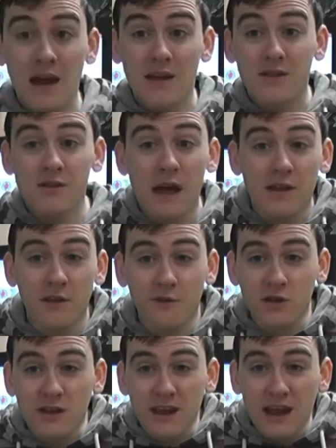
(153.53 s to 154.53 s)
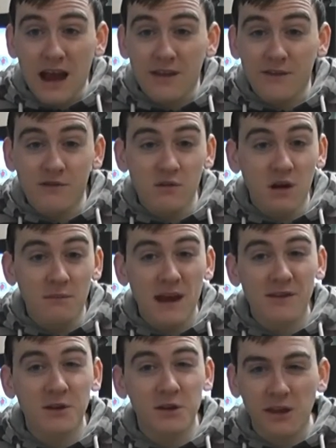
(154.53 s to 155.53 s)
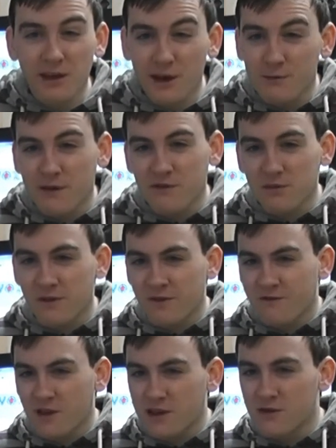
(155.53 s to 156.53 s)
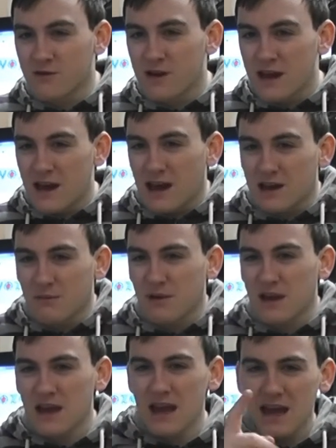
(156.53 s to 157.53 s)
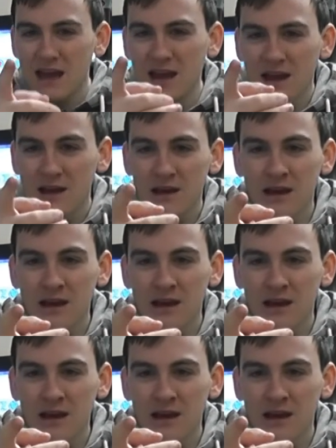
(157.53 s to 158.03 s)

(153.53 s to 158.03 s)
So that's it for today guys. If you want a message to take away from this video, it can be A,